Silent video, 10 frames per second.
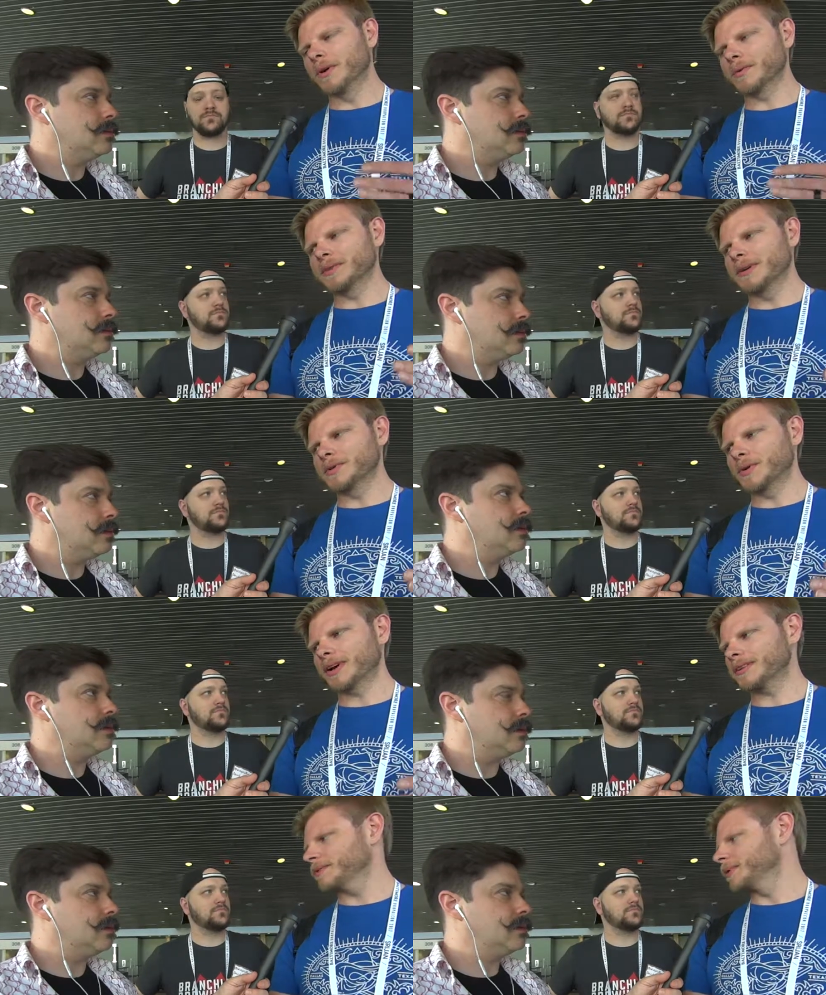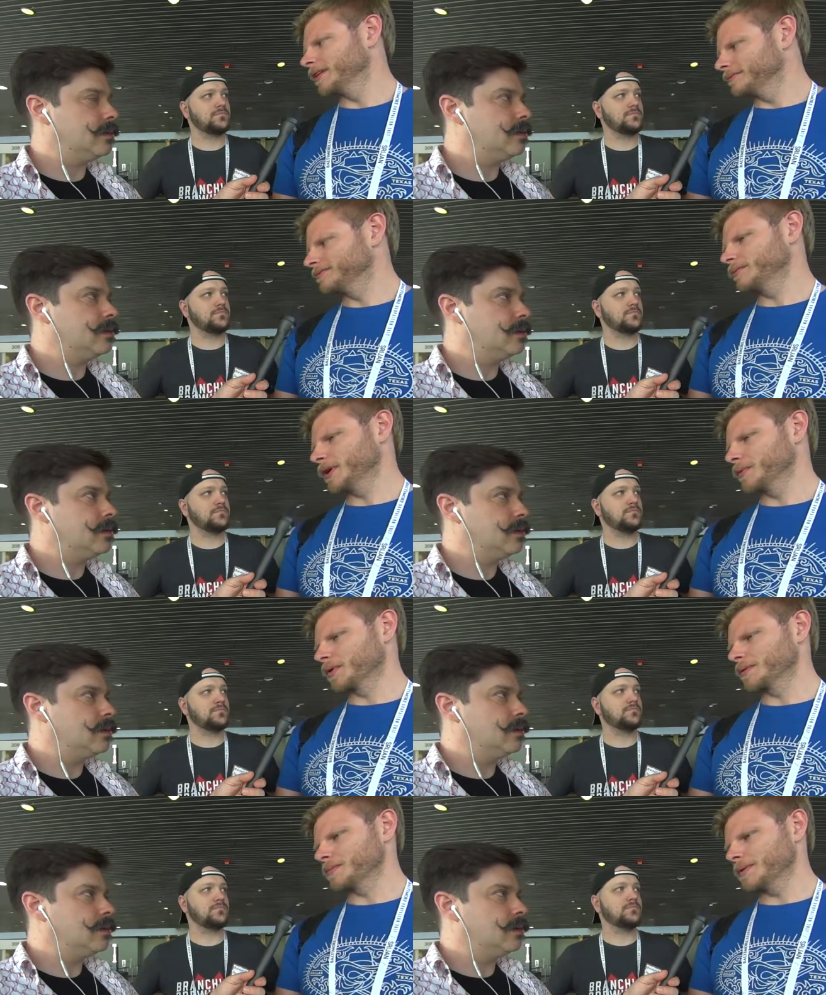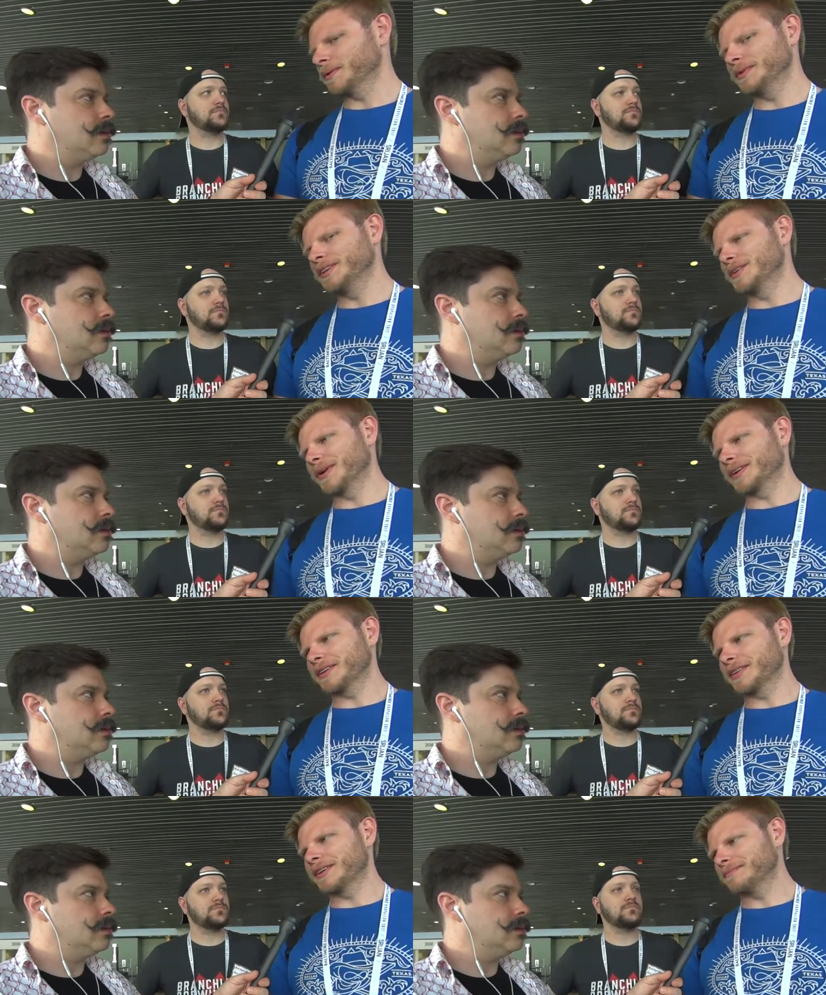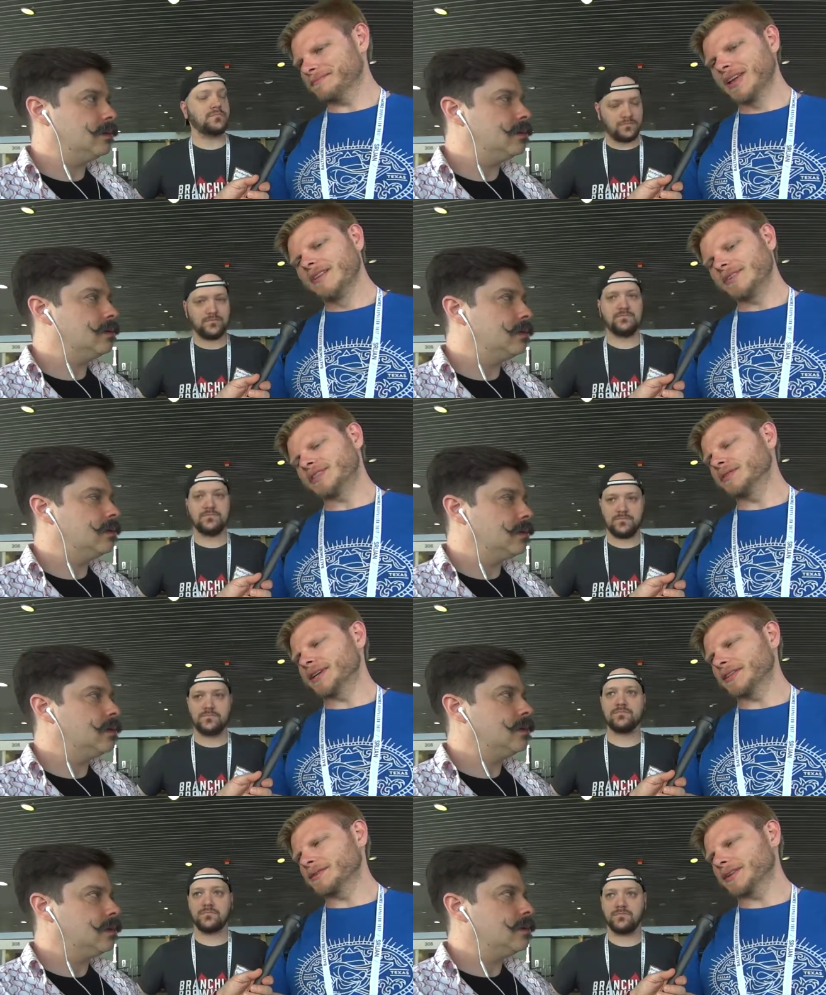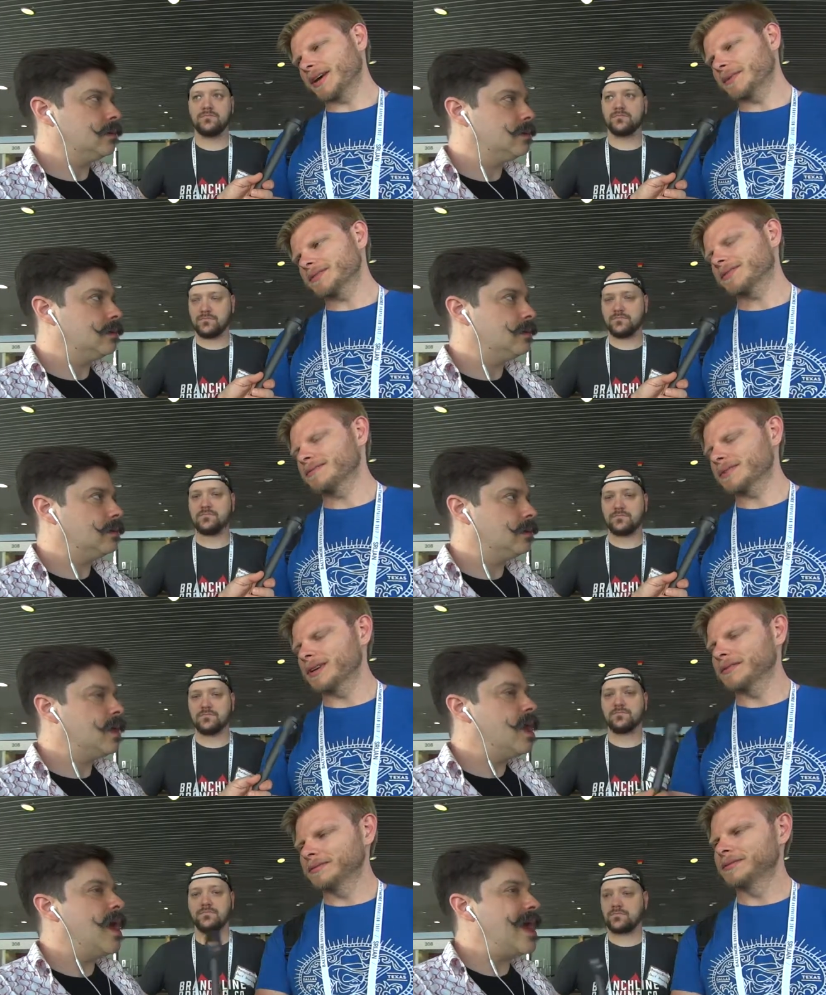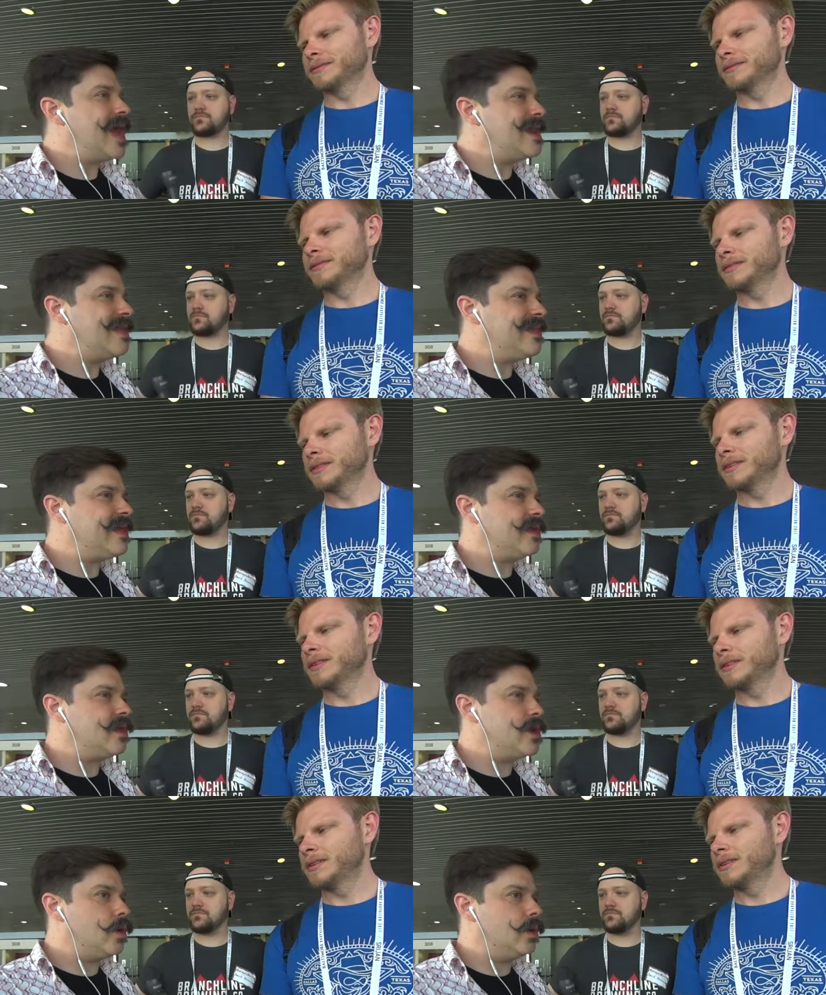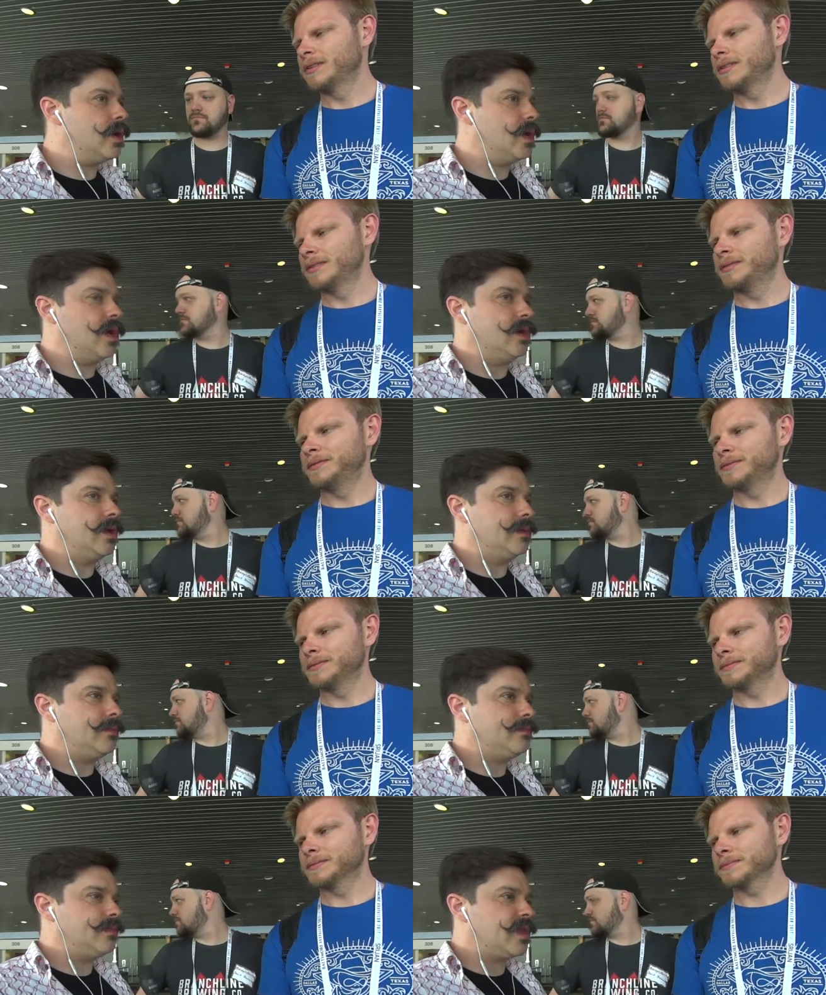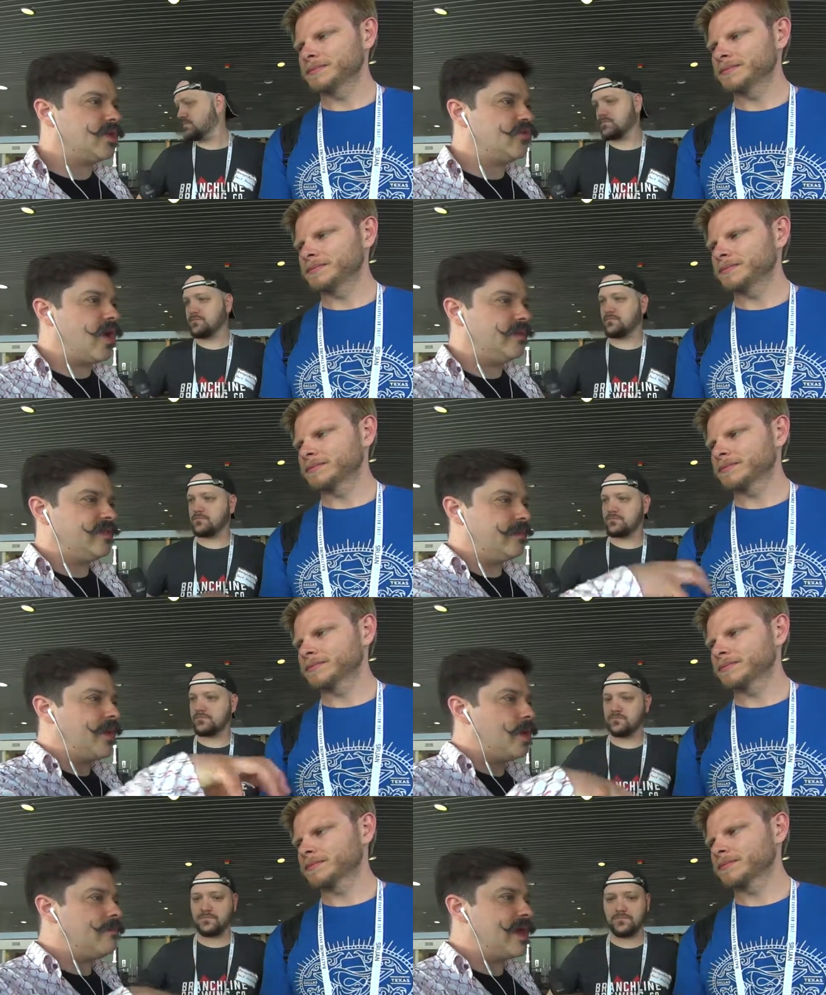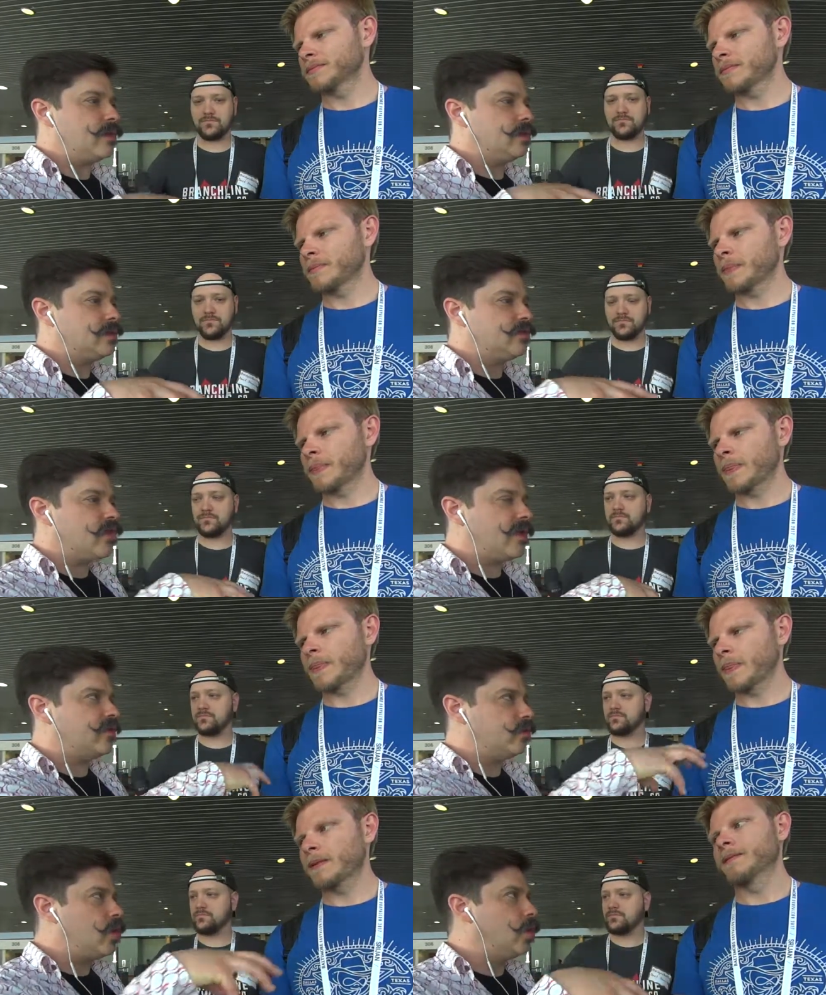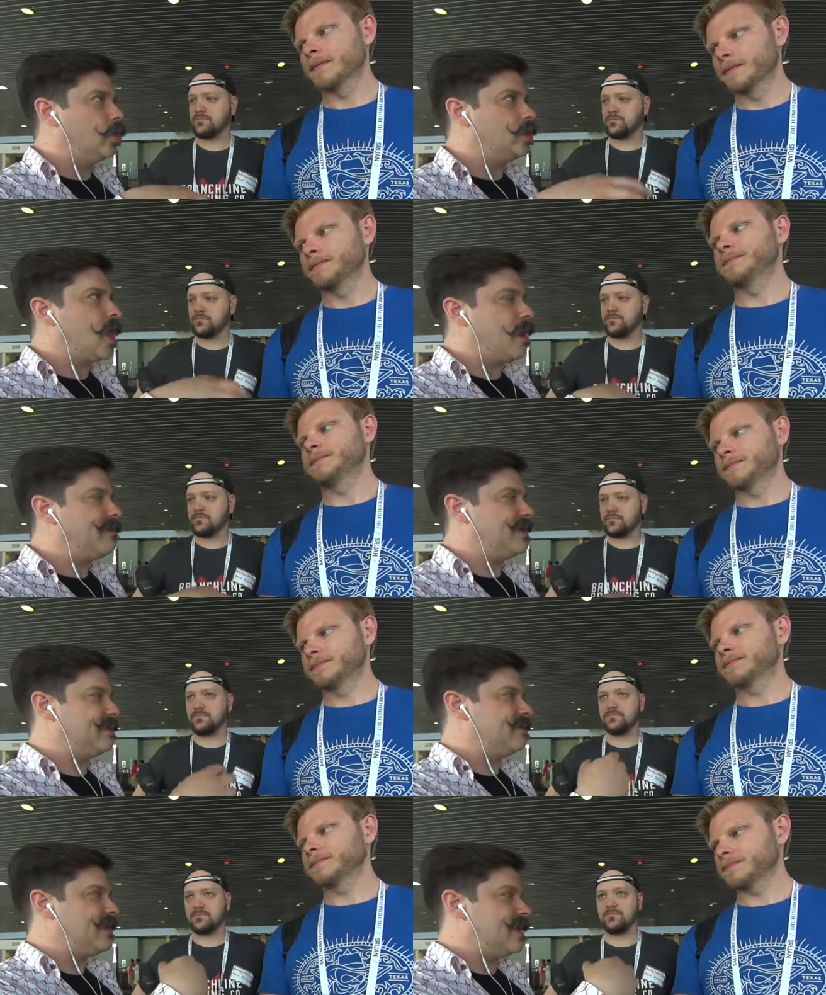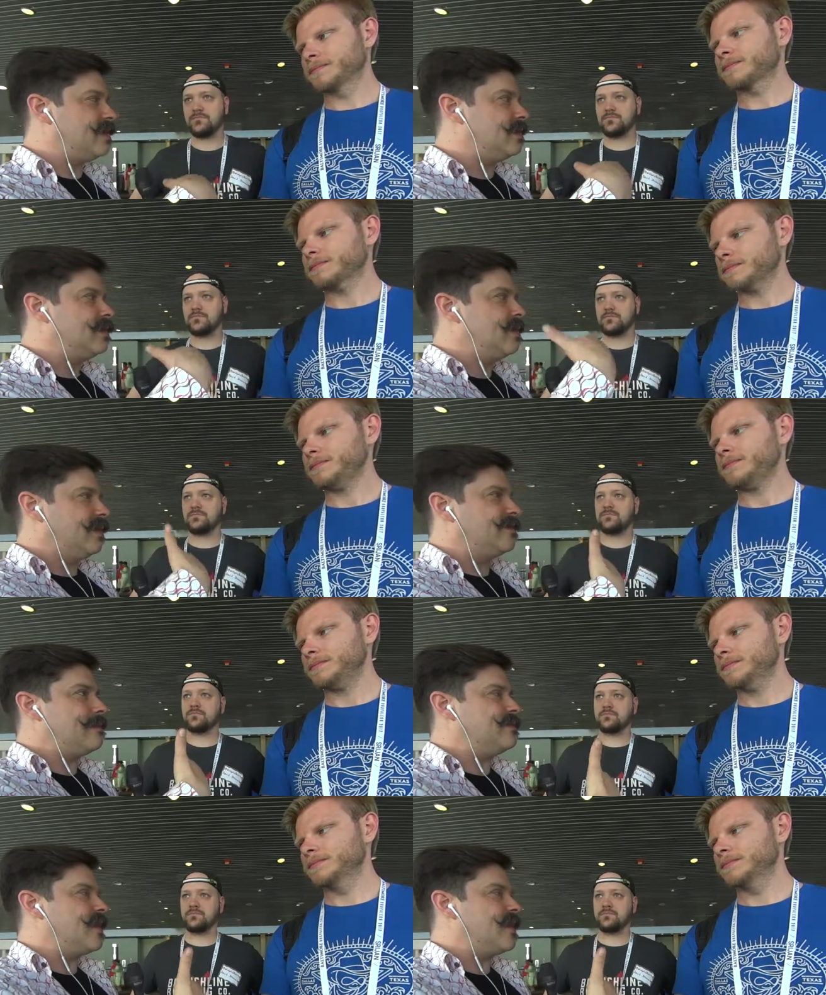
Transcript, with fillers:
Speaker 1: work with them directly, but we work with the people indirectly that facilitate those accounts. So.
Speaker 2: And, and, I think you know cross departmental, cross role competence in the same